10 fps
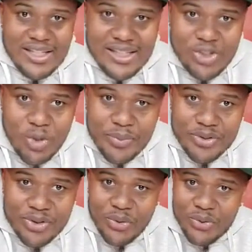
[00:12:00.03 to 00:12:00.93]
Super
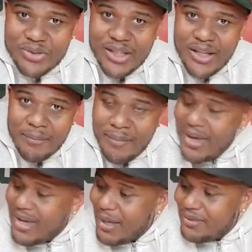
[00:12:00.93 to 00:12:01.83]
Tuesday,
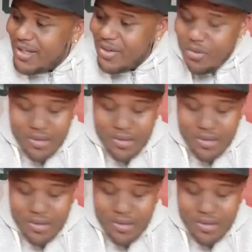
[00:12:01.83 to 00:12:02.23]
man. I'll tell you